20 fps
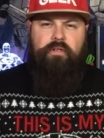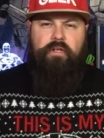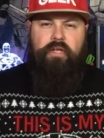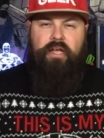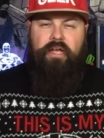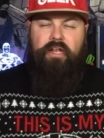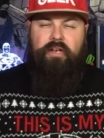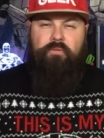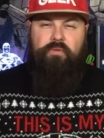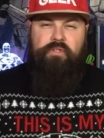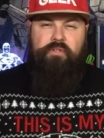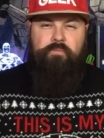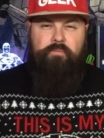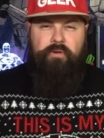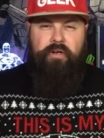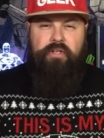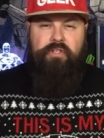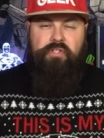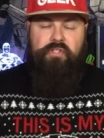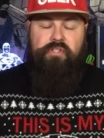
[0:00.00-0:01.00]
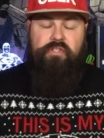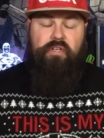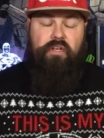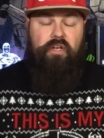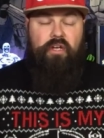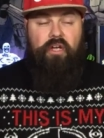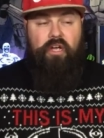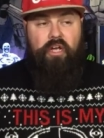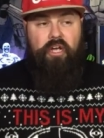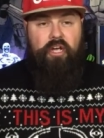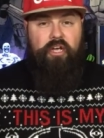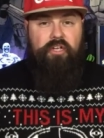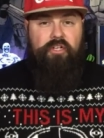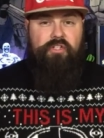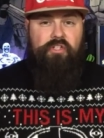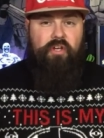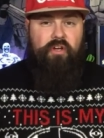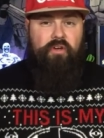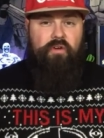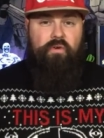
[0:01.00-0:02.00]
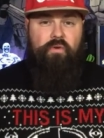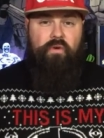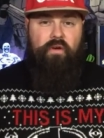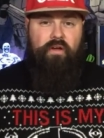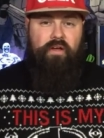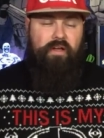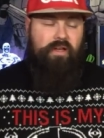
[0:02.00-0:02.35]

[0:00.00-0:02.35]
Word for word: and I wasn't impressed. So